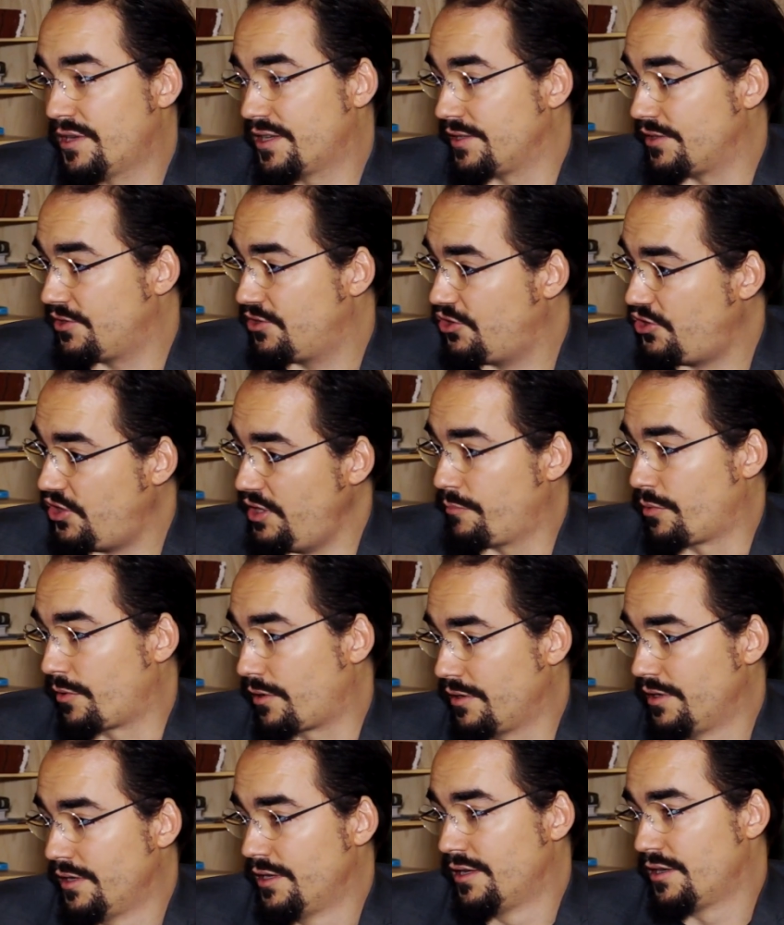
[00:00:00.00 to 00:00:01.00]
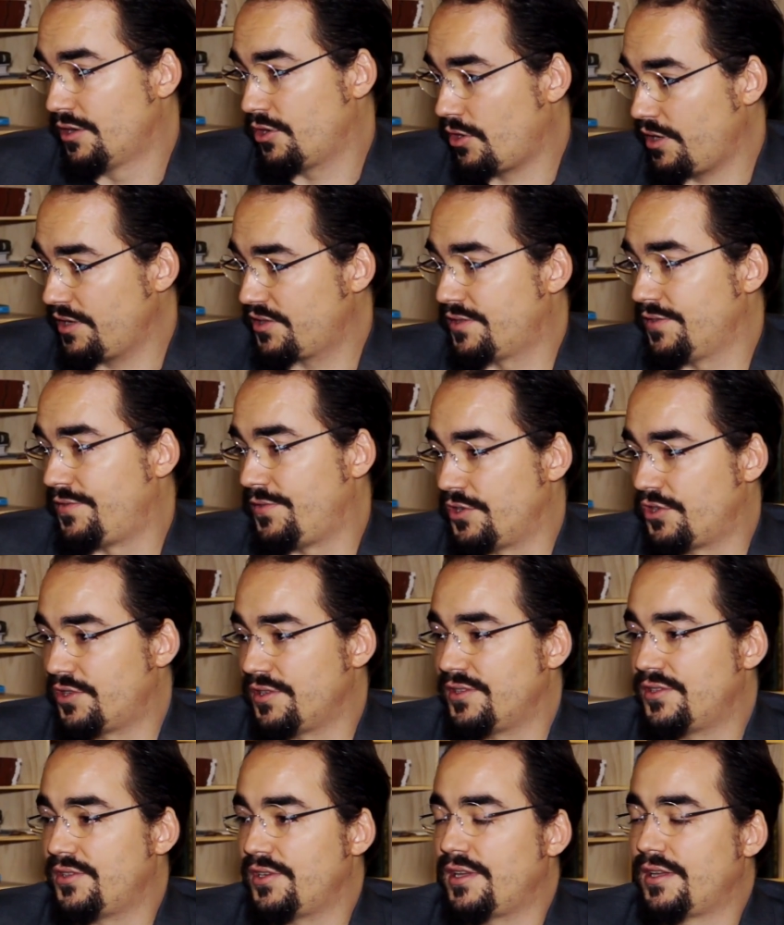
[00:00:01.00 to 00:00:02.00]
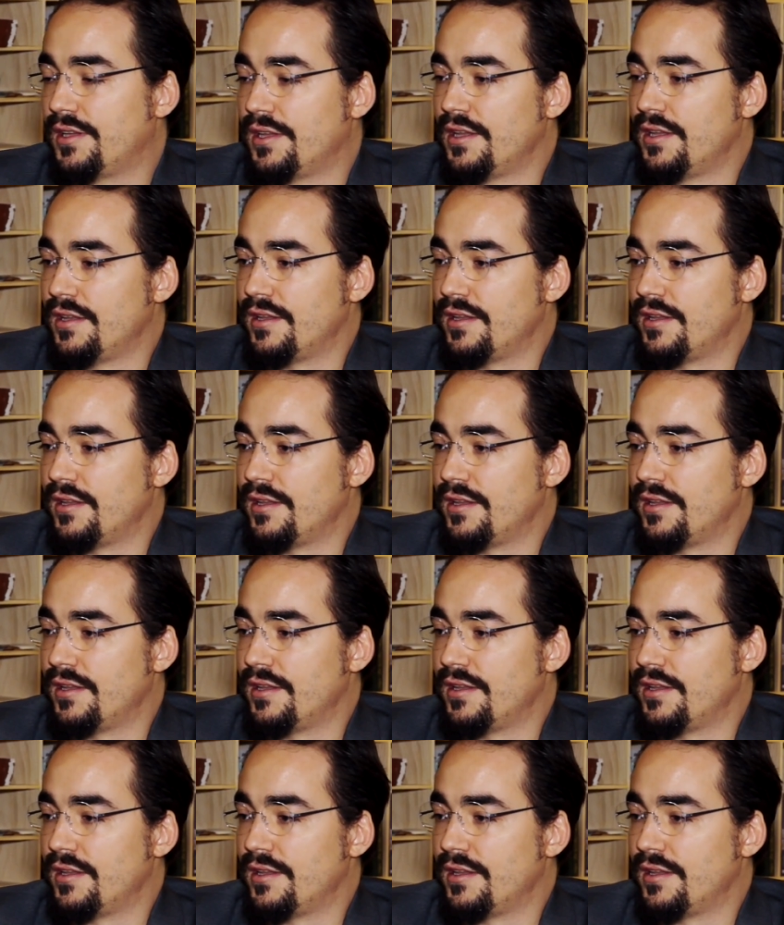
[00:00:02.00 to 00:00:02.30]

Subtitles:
because it's cheaper, cost efficiency.